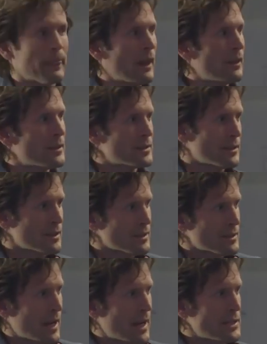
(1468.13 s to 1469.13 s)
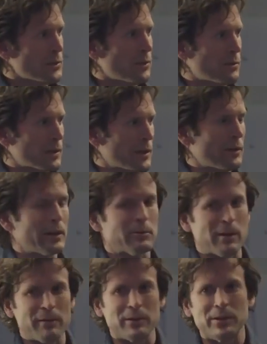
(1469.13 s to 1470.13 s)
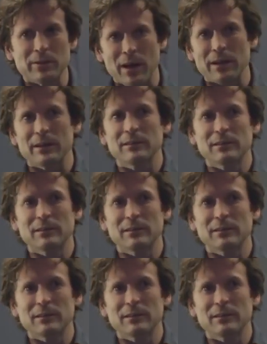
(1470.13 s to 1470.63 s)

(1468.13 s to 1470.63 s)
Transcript: And this is annual recurring revenue, not